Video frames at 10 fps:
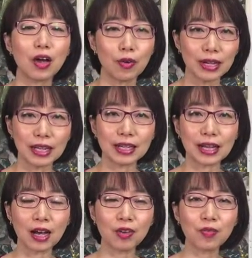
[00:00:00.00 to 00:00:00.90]
Write that
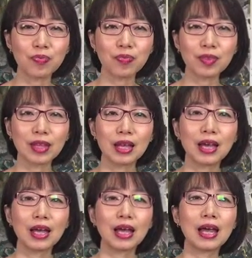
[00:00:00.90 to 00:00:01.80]
down.
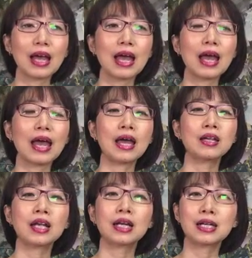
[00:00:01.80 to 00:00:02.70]

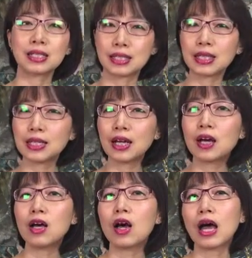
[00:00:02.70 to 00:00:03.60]
And
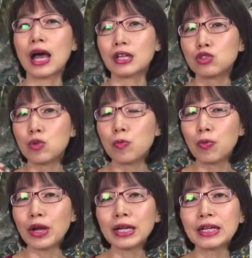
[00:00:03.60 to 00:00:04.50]
consider, as you
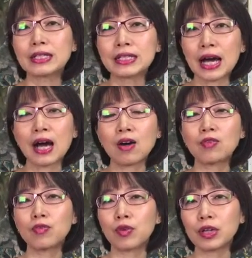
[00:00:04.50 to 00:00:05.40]
break it
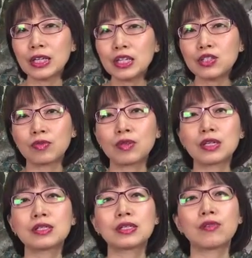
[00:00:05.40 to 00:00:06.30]
down for each of
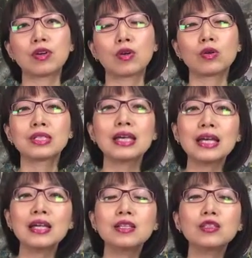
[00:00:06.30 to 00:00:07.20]
these 7 goals
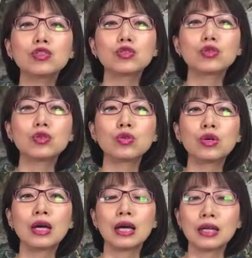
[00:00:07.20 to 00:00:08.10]
into
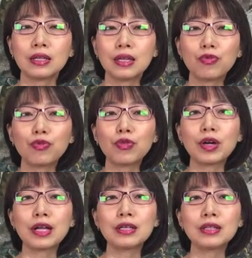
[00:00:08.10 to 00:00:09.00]

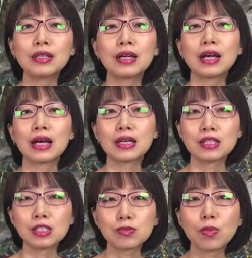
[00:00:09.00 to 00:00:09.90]
different
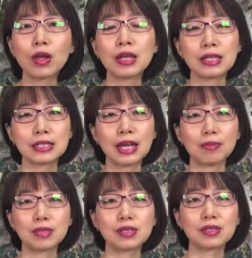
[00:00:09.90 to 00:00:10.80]
smaller
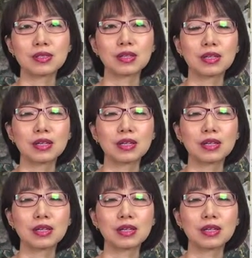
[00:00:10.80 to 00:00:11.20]
steps.